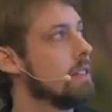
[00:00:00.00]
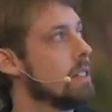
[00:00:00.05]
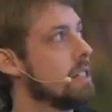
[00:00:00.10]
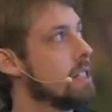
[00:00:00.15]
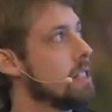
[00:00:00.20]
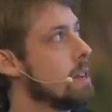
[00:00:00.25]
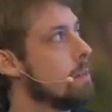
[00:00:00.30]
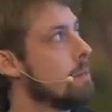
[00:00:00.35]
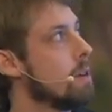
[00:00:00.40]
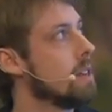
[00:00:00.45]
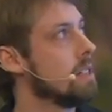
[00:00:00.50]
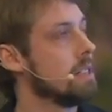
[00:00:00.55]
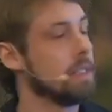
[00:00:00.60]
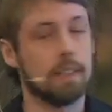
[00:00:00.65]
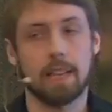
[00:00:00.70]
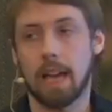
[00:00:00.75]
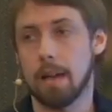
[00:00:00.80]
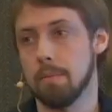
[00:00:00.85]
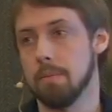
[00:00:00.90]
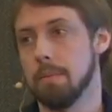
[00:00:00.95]
just summarising the
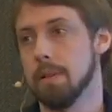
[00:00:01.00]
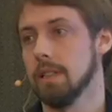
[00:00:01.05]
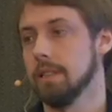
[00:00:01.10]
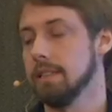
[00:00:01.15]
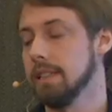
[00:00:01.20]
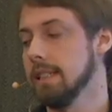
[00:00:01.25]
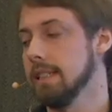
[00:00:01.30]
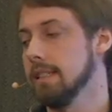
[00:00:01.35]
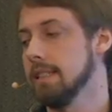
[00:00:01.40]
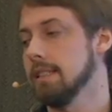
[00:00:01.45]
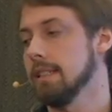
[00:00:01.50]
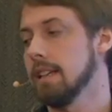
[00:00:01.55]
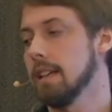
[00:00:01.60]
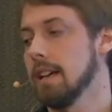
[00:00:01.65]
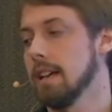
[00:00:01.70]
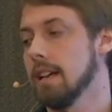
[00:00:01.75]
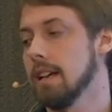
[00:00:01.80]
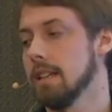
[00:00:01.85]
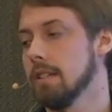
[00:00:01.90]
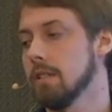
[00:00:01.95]
capabilities.
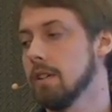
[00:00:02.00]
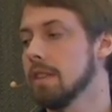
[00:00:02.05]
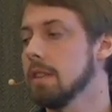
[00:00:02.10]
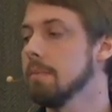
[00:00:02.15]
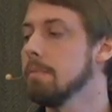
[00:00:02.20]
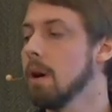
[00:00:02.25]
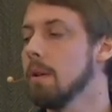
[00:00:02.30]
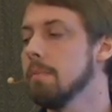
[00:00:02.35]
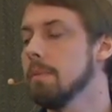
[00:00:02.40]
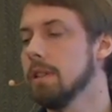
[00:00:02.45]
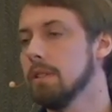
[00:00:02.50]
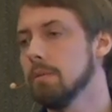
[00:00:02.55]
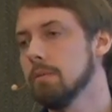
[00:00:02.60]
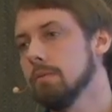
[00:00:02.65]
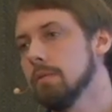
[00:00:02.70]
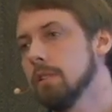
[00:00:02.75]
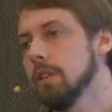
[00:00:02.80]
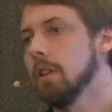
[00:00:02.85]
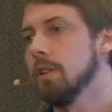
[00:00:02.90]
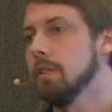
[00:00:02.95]
So at the moment,
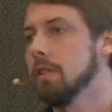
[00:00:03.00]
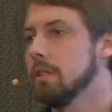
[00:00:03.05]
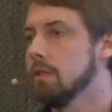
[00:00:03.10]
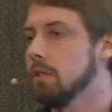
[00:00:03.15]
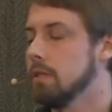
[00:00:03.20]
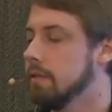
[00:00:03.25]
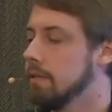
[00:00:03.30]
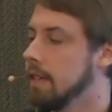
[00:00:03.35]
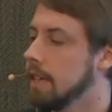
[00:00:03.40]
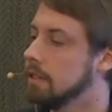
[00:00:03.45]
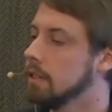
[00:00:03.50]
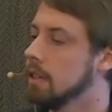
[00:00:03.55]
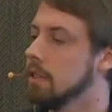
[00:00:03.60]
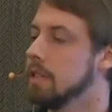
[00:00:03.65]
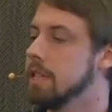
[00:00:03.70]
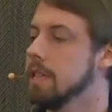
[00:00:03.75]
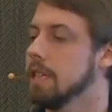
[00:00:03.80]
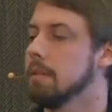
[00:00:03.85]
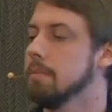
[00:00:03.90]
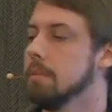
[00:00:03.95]
the sort of
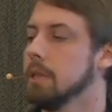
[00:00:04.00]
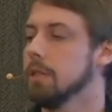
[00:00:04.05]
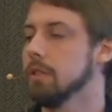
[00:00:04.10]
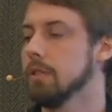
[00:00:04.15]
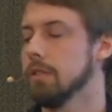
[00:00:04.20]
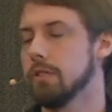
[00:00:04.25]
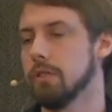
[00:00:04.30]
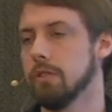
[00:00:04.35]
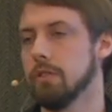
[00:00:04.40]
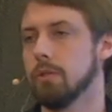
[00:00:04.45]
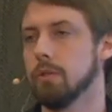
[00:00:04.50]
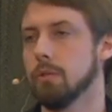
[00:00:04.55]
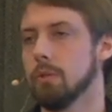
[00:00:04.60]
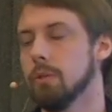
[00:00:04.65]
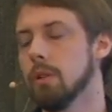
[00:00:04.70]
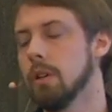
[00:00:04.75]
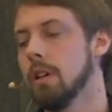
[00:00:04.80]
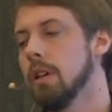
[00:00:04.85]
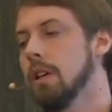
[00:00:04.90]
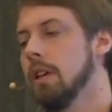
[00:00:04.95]
technology can be used to
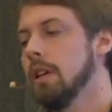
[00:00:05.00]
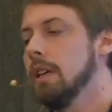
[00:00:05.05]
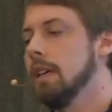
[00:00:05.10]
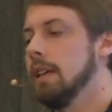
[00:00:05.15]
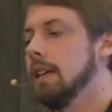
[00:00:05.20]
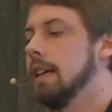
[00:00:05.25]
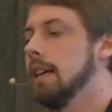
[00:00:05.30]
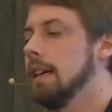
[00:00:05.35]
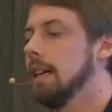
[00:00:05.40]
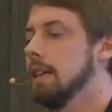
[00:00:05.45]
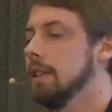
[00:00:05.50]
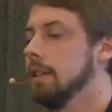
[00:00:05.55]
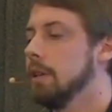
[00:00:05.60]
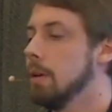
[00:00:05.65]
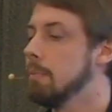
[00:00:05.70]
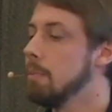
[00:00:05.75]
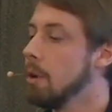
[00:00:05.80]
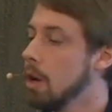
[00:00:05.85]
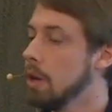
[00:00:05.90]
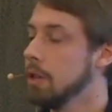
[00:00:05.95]
do,
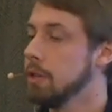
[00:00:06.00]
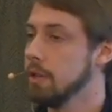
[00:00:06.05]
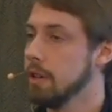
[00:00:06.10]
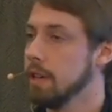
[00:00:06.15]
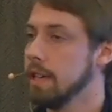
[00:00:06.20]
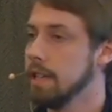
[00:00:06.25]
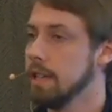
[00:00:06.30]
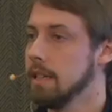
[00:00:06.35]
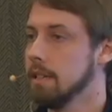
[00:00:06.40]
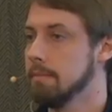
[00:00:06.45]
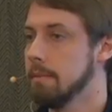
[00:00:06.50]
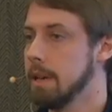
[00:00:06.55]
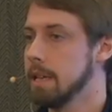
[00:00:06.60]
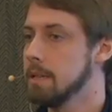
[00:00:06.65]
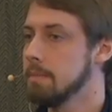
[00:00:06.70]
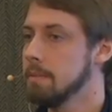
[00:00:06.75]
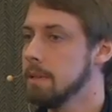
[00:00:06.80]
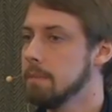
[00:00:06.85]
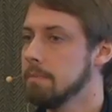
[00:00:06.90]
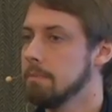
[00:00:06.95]
per tree
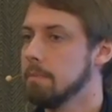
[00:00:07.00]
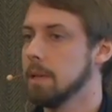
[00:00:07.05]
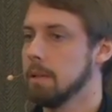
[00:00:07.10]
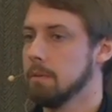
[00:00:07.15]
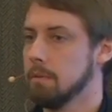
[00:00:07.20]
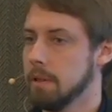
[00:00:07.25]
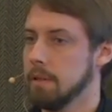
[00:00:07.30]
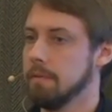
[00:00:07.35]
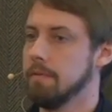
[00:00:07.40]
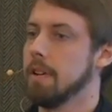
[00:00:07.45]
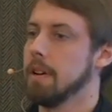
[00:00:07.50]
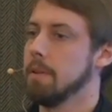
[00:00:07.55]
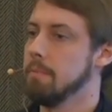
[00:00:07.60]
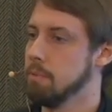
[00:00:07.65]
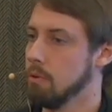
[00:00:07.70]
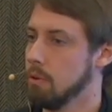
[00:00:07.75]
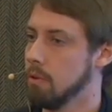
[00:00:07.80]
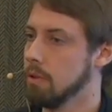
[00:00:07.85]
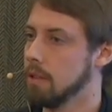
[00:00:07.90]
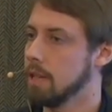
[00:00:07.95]
measurement, but with very
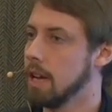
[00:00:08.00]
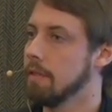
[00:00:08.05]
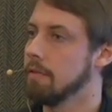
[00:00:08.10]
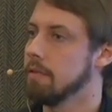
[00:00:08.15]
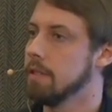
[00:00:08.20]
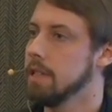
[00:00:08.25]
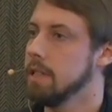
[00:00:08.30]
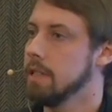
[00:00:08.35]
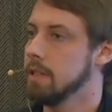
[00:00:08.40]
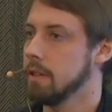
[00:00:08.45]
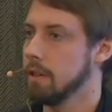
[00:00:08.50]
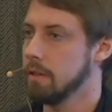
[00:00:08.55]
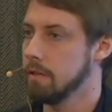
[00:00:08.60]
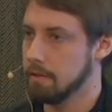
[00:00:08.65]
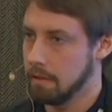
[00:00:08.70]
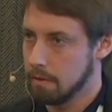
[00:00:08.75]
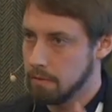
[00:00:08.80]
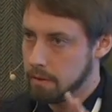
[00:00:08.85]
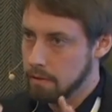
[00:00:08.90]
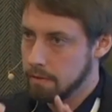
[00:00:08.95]
broad coverage. So
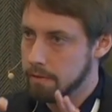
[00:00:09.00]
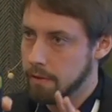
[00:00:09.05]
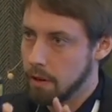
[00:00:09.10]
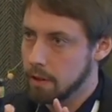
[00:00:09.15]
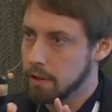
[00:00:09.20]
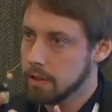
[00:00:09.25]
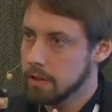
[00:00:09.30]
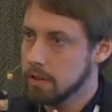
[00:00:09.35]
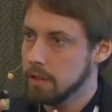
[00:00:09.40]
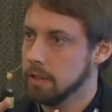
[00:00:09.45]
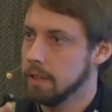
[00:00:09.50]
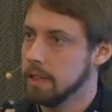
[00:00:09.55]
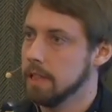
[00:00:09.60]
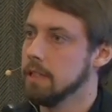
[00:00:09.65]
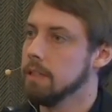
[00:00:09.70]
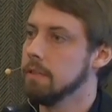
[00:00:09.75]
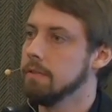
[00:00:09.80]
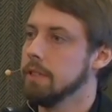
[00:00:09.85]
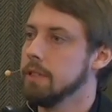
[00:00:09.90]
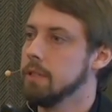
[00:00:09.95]
a real focus on the
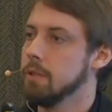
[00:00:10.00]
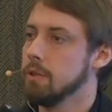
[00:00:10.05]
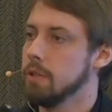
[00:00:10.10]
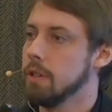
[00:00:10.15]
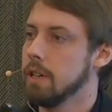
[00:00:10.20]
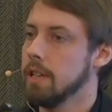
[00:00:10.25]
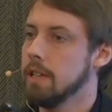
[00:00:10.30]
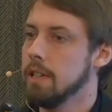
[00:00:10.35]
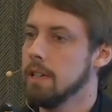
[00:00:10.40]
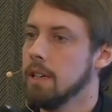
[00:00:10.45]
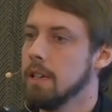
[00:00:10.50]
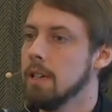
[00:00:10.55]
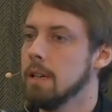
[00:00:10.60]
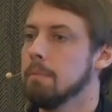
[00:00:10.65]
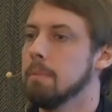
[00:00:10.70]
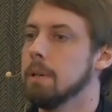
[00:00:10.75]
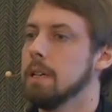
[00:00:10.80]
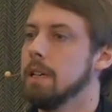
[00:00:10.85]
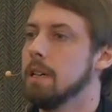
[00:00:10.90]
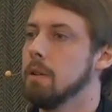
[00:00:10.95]
individual tree,
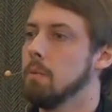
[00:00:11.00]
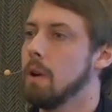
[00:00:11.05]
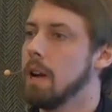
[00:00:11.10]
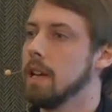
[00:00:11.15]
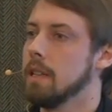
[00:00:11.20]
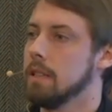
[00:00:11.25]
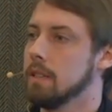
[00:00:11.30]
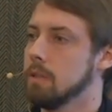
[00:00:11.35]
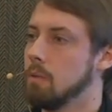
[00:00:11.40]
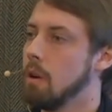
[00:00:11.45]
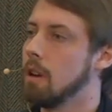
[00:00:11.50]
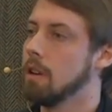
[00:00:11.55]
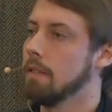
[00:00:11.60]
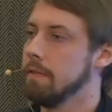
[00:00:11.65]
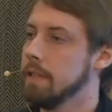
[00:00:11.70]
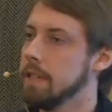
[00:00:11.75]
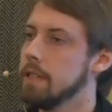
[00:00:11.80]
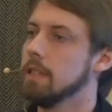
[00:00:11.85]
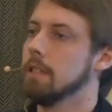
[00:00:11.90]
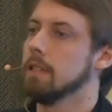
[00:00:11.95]
but in a way that's quite
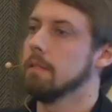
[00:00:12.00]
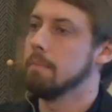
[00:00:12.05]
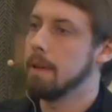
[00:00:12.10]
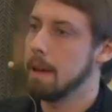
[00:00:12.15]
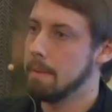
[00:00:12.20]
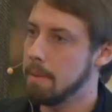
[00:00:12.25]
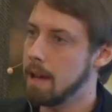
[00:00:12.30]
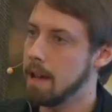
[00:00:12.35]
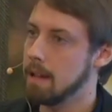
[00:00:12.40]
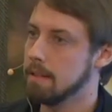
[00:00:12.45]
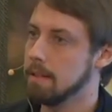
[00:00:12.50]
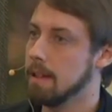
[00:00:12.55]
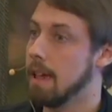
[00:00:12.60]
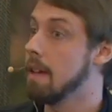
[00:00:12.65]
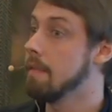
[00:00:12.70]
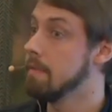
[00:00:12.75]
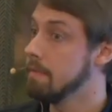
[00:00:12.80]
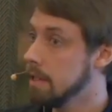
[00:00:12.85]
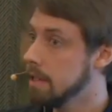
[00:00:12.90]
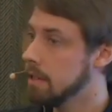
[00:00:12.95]
efficient to map out
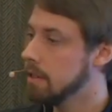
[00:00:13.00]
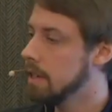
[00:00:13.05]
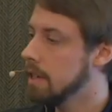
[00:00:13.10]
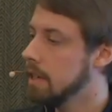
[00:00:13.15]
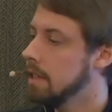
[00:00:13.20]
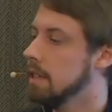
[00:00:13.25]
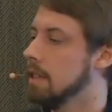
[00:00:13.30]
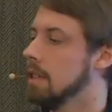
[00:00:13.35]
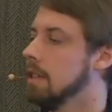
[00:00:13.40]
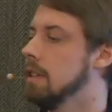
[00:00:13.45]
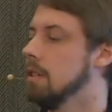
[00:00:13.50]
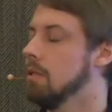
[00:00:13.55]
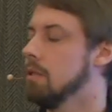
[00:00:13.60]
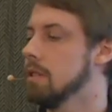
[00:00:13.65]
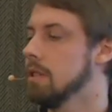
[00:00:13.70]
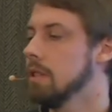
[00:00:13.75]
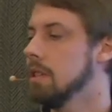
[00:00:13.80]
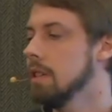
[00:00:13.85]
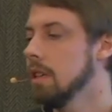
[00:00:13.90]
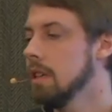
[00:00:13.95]
to every tree in an
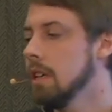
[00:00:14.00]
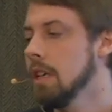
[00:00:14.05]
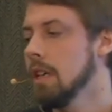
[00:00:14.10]
orchard.